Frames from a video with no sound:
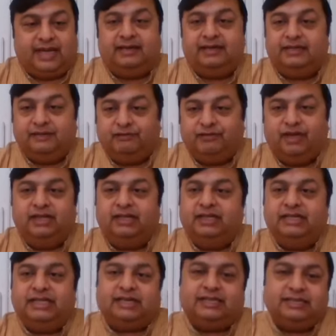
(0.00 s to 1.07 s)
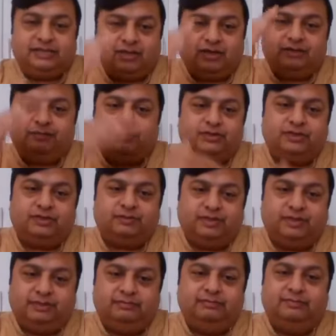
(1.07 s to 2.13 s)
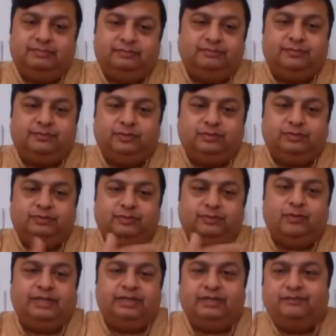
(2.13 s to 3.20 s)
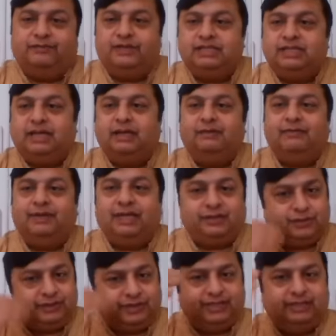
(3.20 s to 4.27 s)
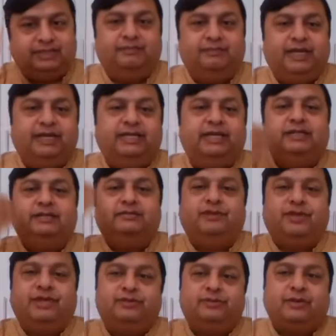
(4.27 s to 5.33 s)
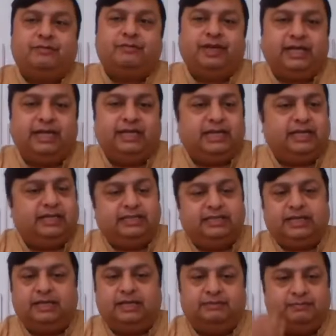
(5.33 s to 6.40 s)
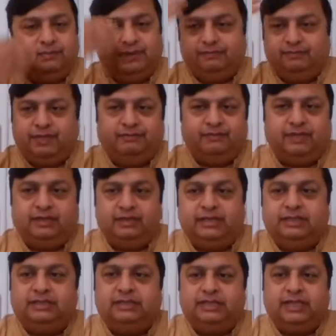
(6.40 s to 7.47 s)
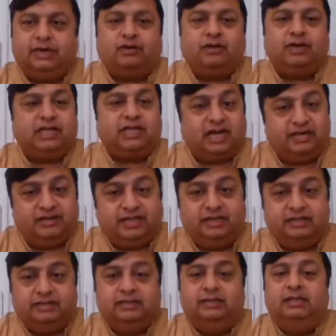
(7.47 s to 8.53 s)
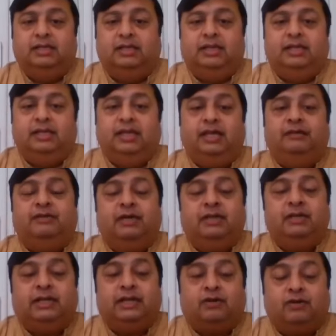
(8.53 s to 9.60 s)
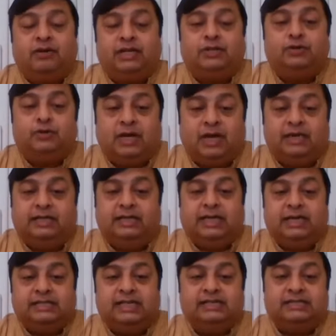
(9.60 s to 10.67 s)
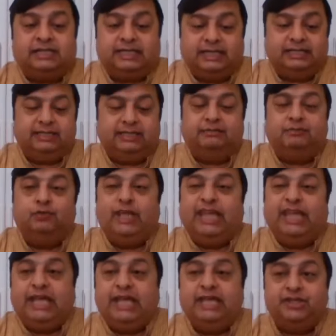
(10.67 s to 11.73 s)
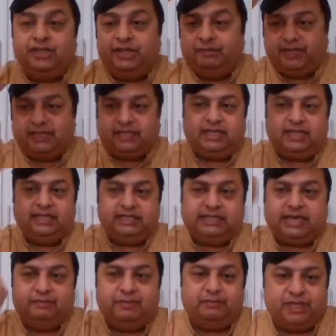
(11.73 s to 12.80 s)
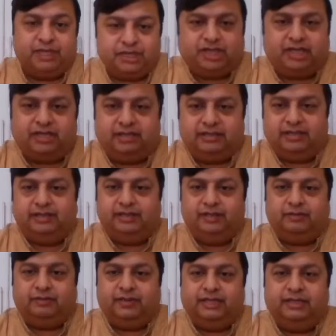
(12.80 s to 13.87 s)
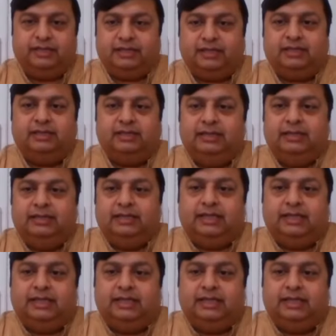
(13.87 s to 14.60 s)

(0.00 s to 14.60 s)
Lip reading: And definitely that is not possible to go in the physical way. So there's the meditative way to awaken, and it can, even it is recorded 100, even recorded 200. As I said, that EEG method, it can be measured, in the,